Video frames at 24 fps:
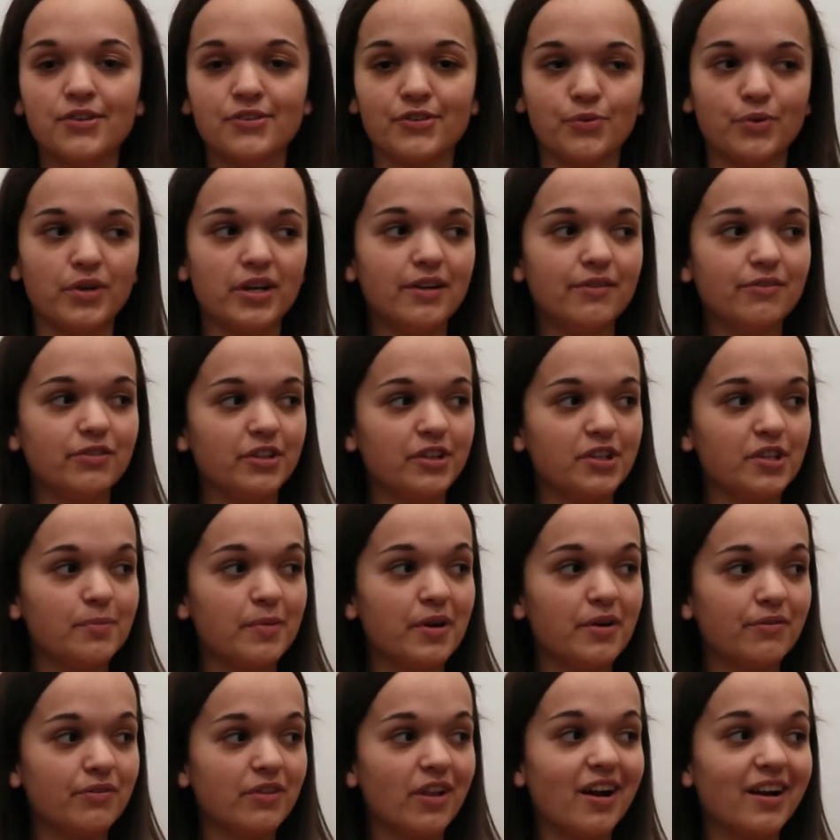So what I've learned
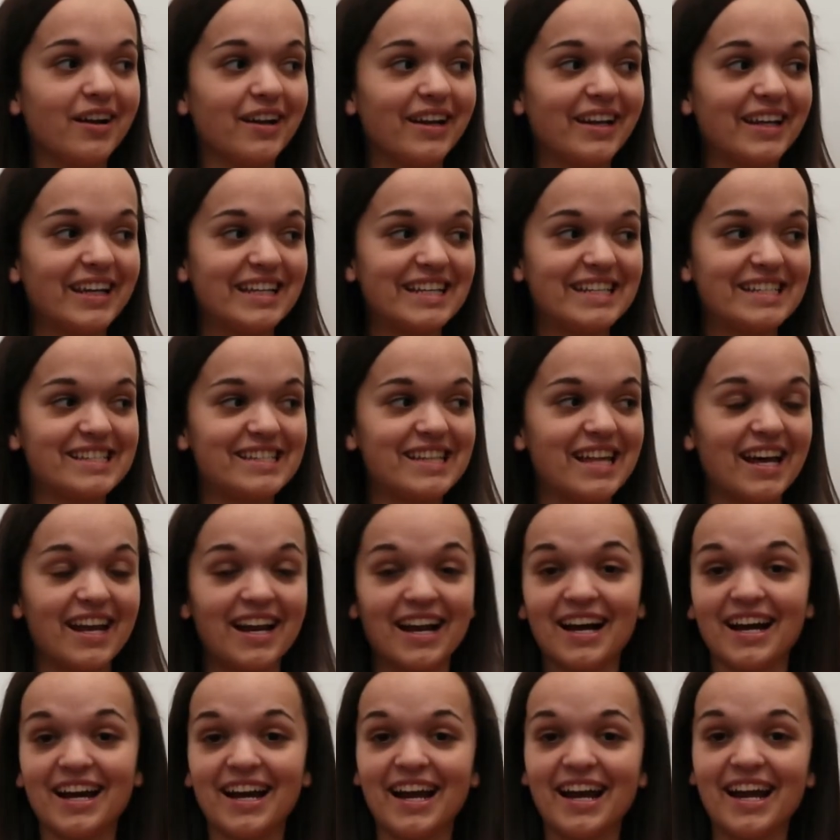about vlogging is
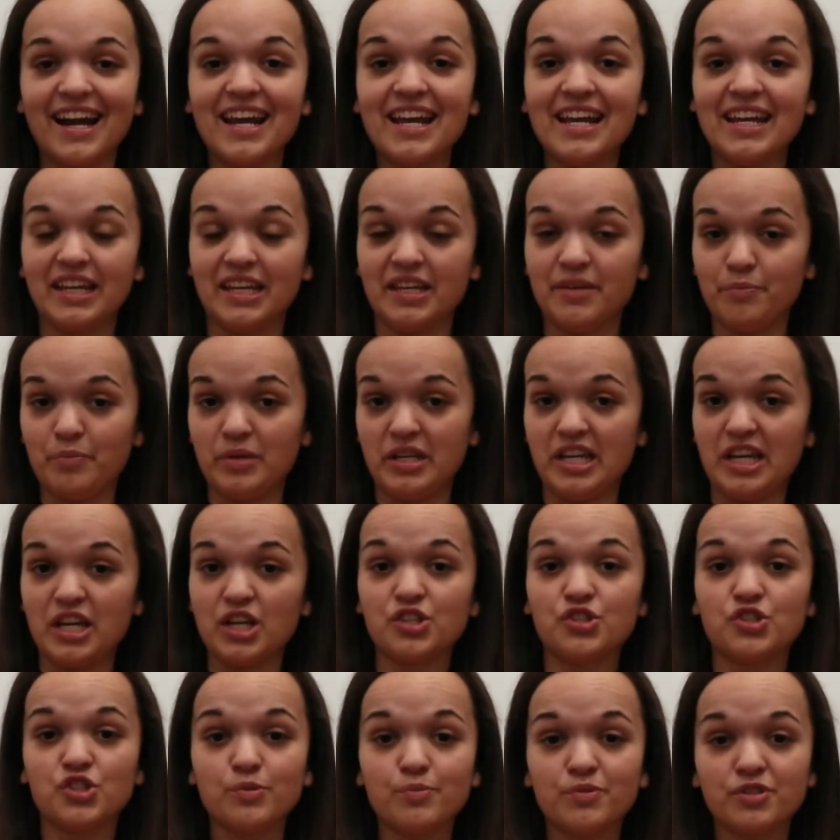that I can
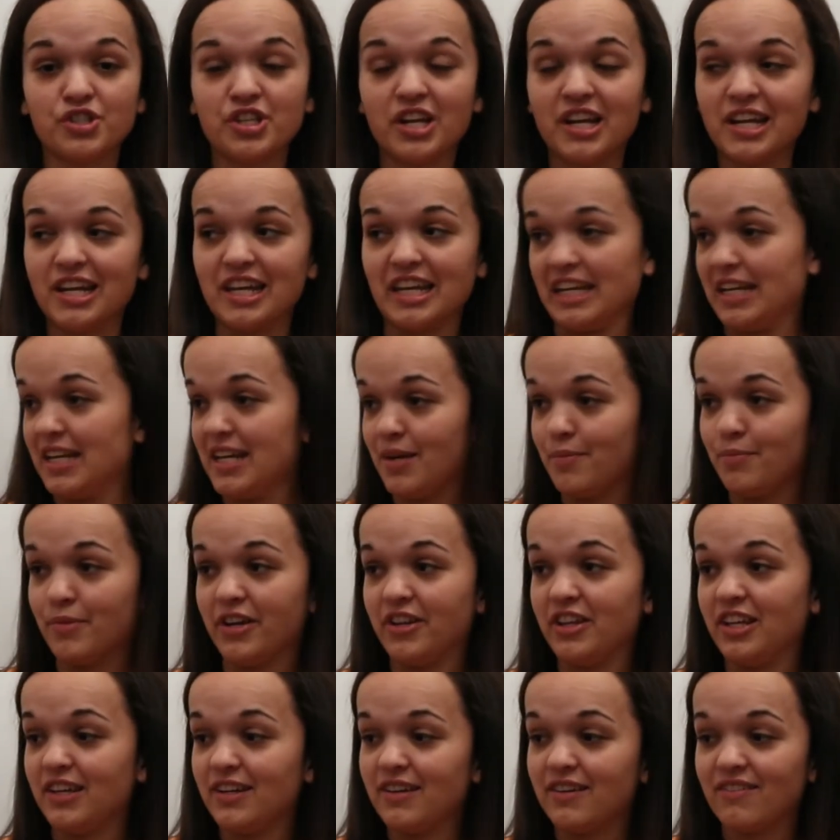be super shaky.
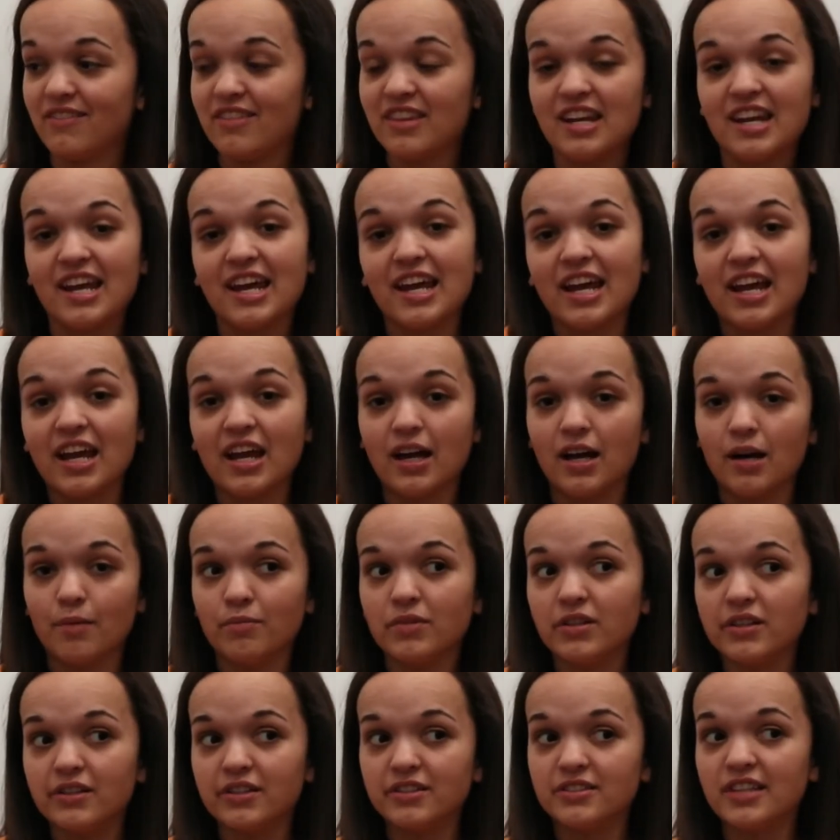By the end of the day,
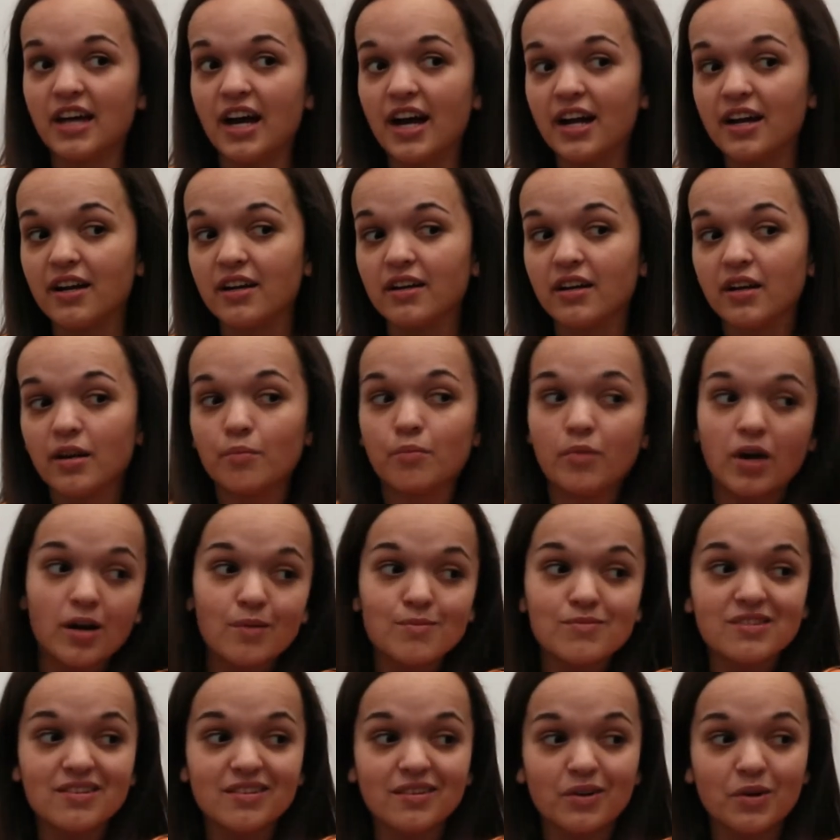I'm a little tired, my
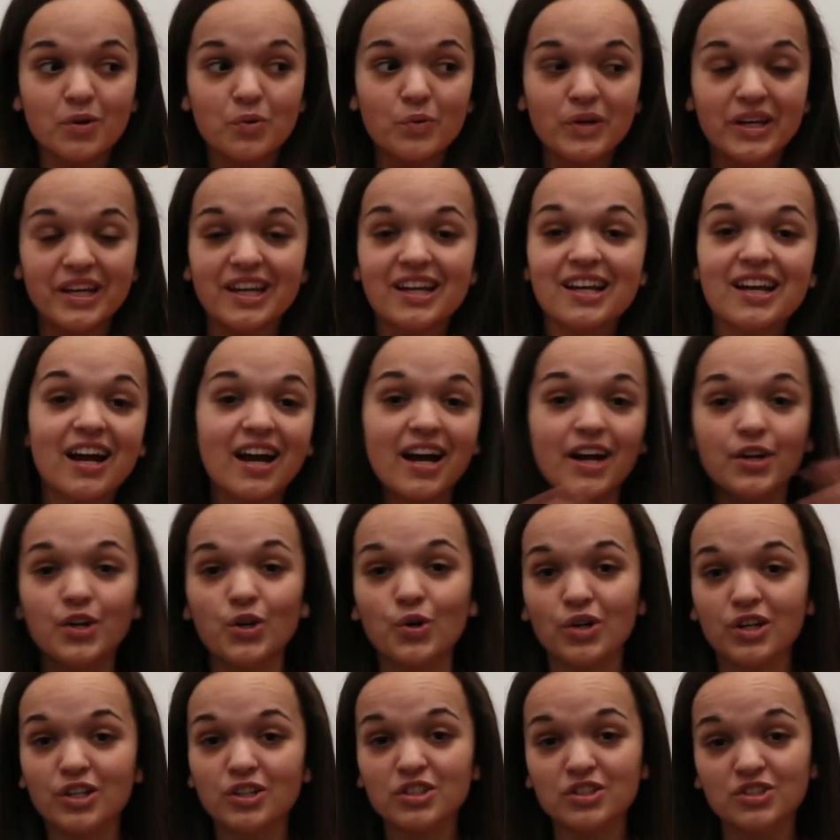arm's a little weak. I
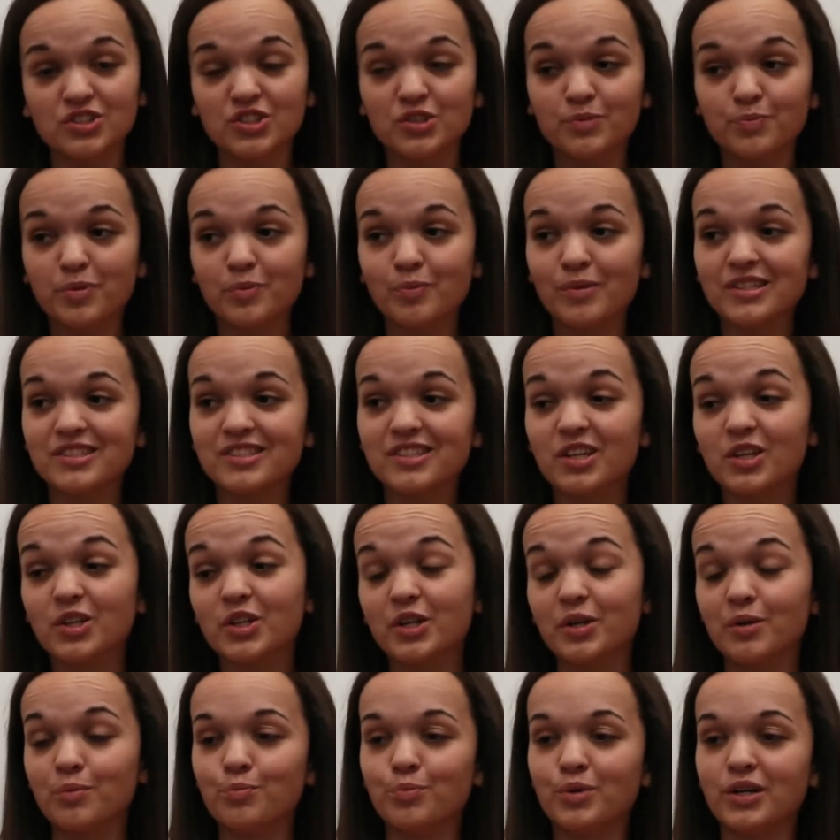know I look super
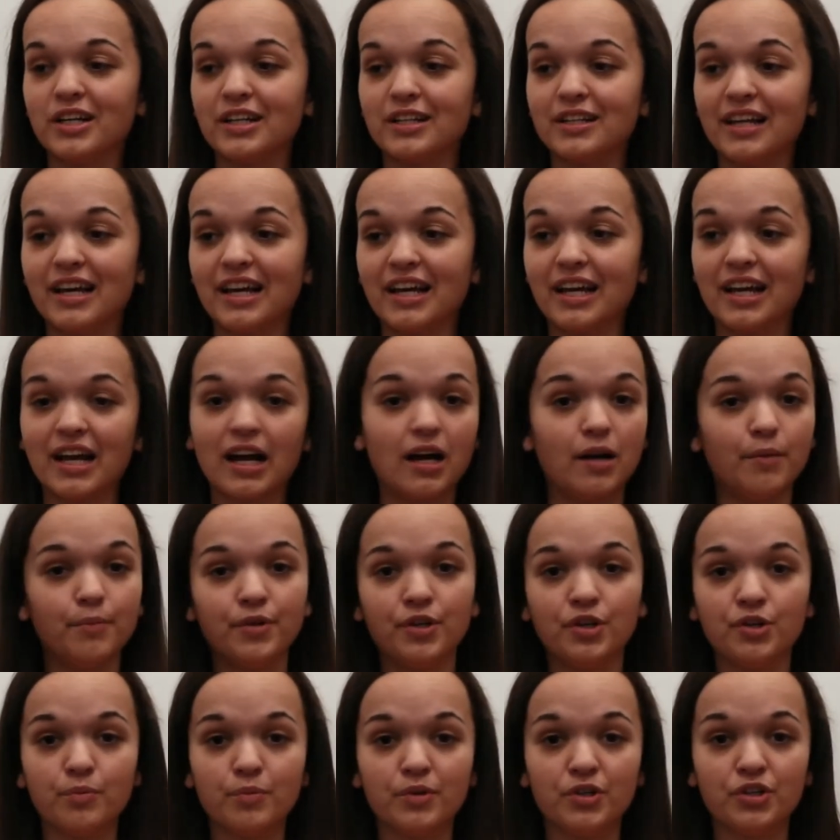muscular, but like
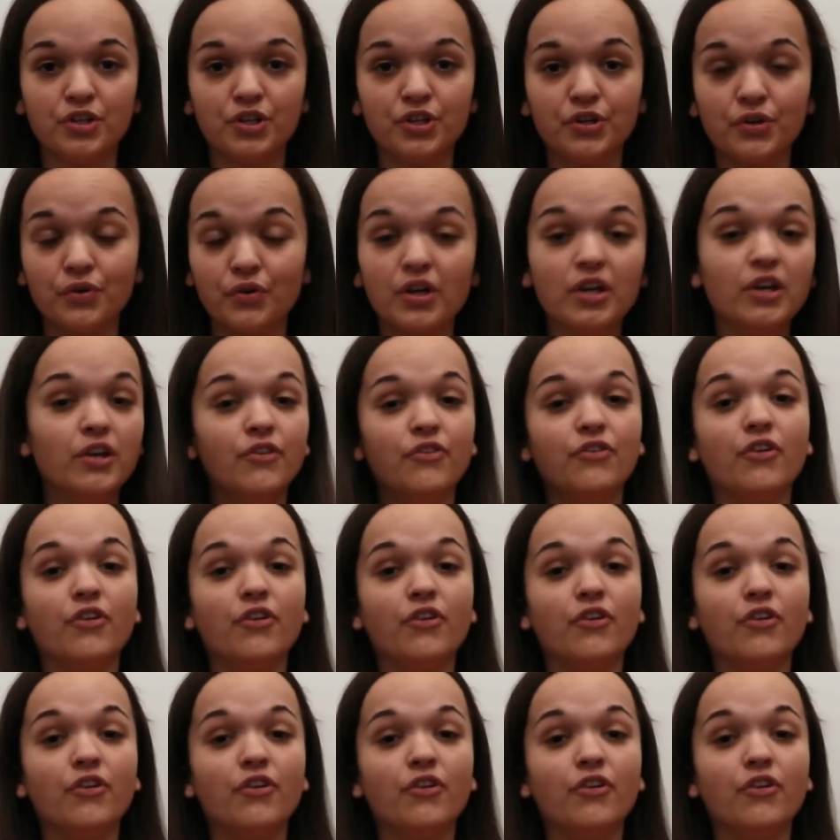I'm human too.